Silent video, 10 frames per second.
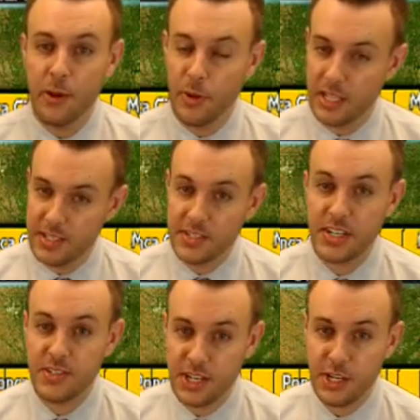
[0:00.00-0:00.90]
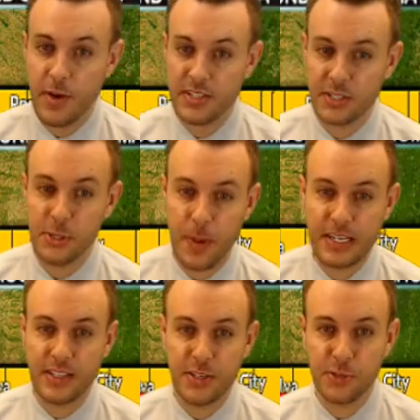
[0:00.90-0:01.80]
Well, it does continue as
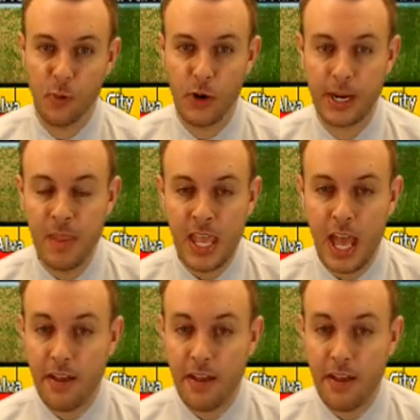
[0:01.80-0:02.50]
expected this morning.